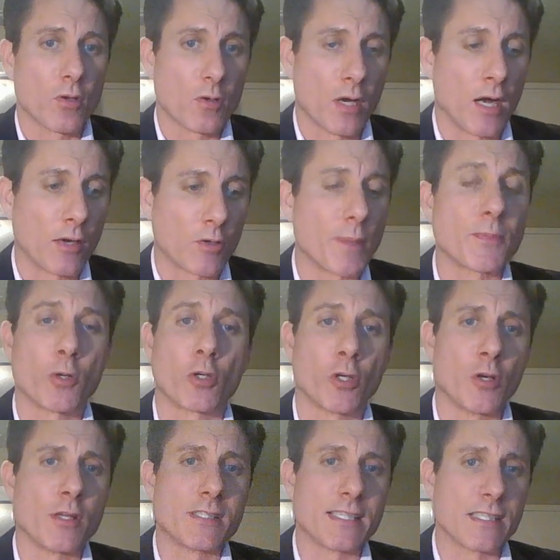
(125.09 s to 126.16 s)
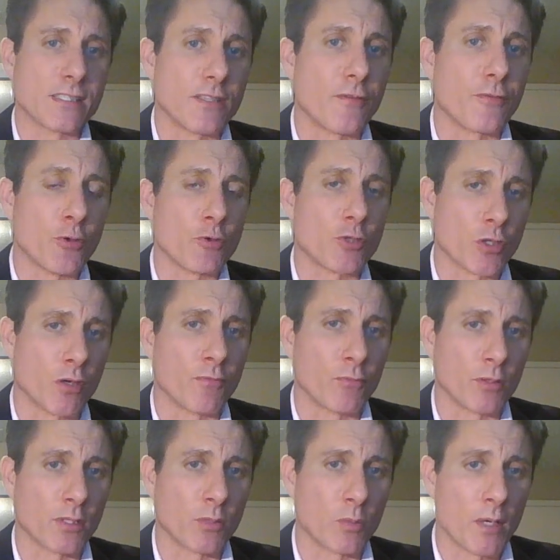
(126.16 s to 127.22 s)
Cryptocurrency is the future of
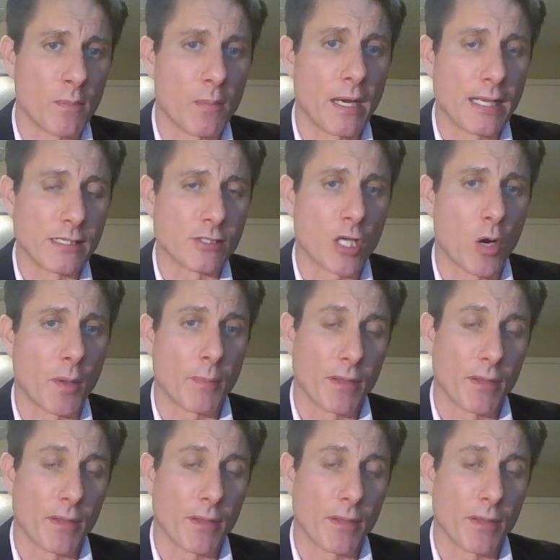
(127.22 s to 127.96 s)
really where money is going,